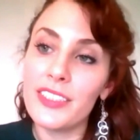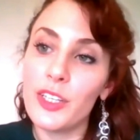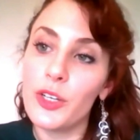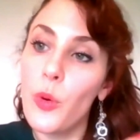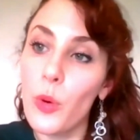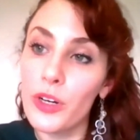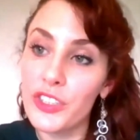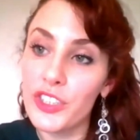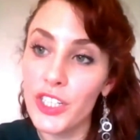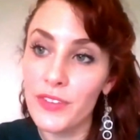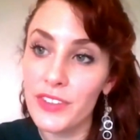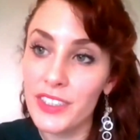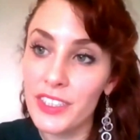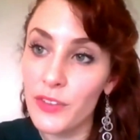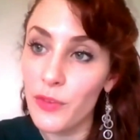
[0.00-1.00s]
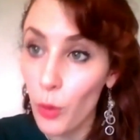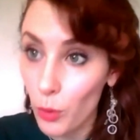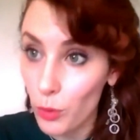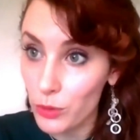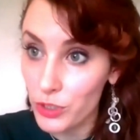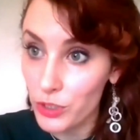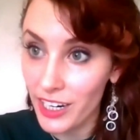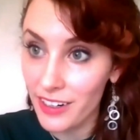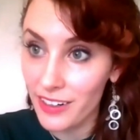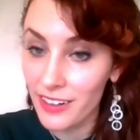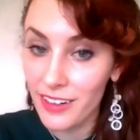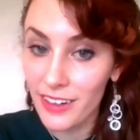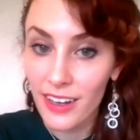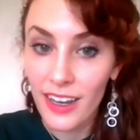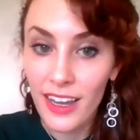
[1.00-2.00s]
the core services of Holochain.
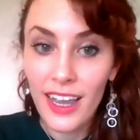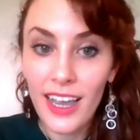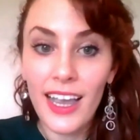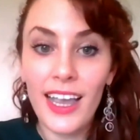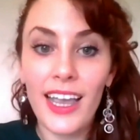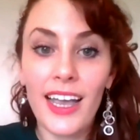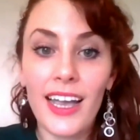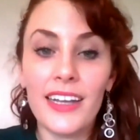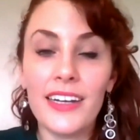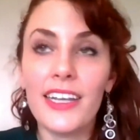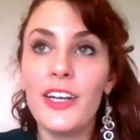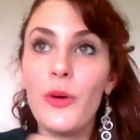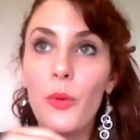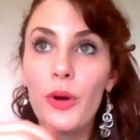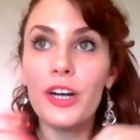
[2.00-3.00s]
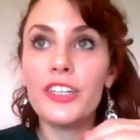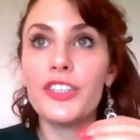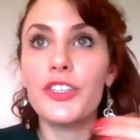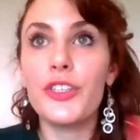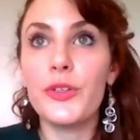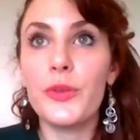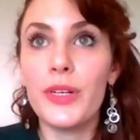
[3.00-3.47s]
And in order to